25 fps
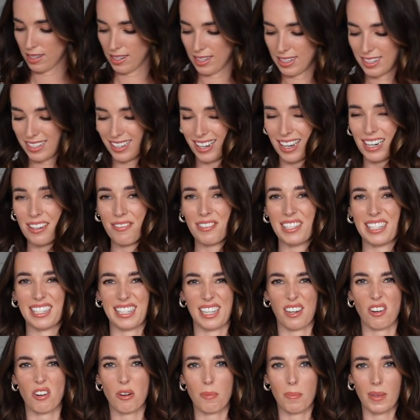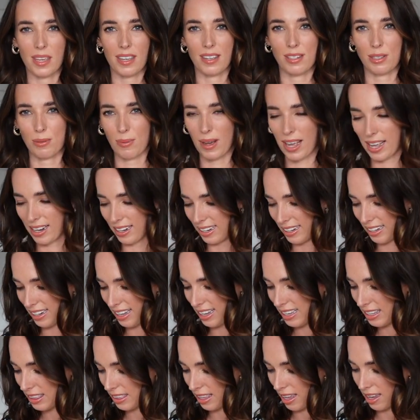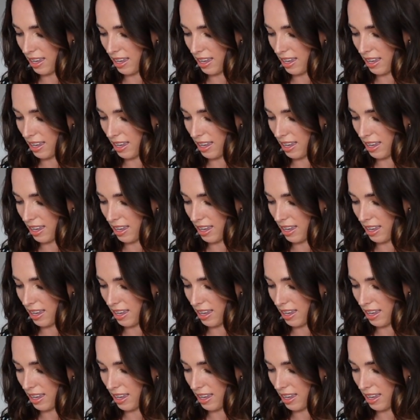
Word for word: It's kind of syrupy as well, I like